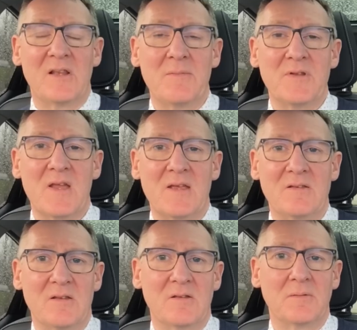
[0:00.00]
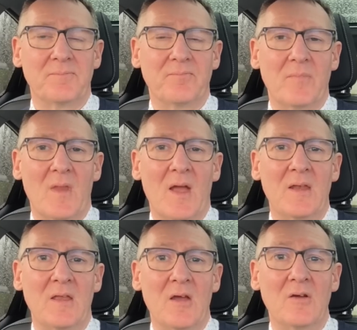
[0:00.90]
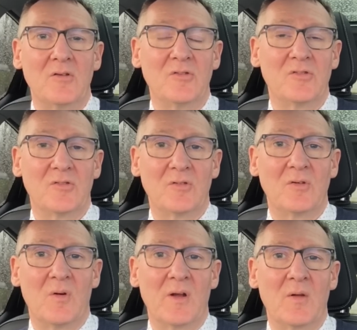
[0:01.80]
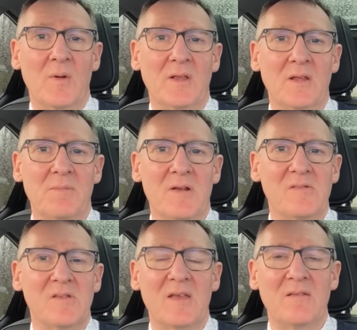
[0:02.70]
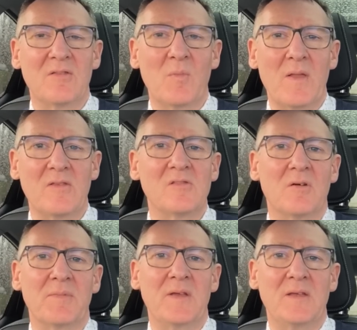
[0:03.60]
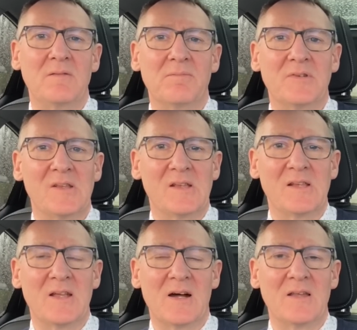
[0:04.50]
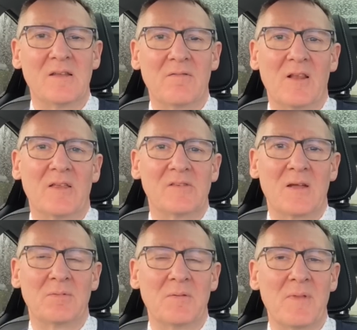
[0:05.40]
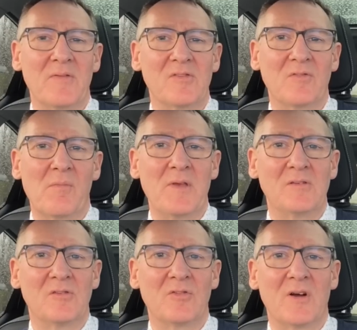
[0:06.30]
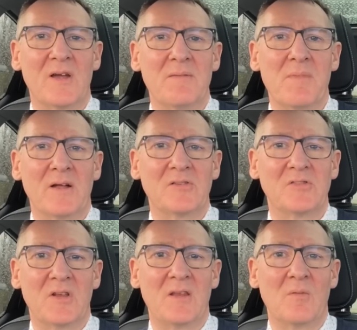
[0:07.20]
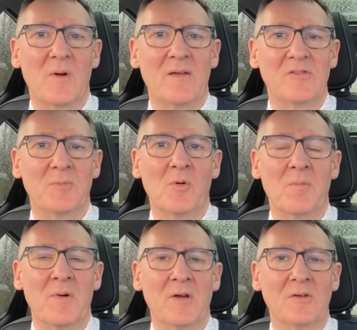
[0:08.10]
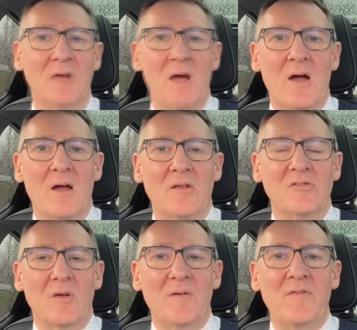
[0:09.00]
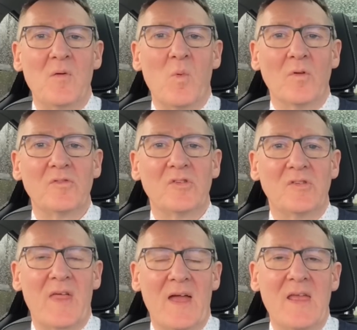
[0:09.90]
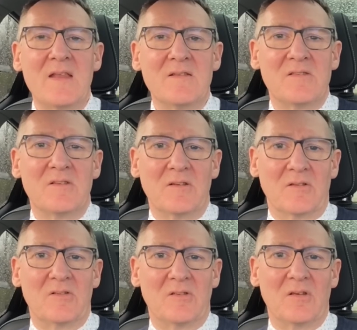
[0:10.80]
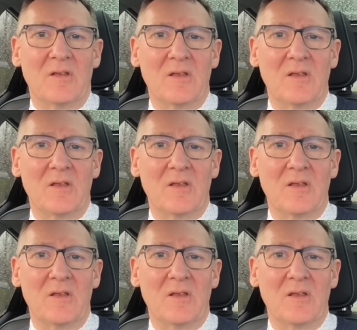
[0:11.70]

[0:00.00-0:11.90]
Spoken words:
eliminated and it goes quite quickly, but as I say, the weather's not been particularly kind over the last couple of months for me to try much in the way of sport mode. So if you want that instant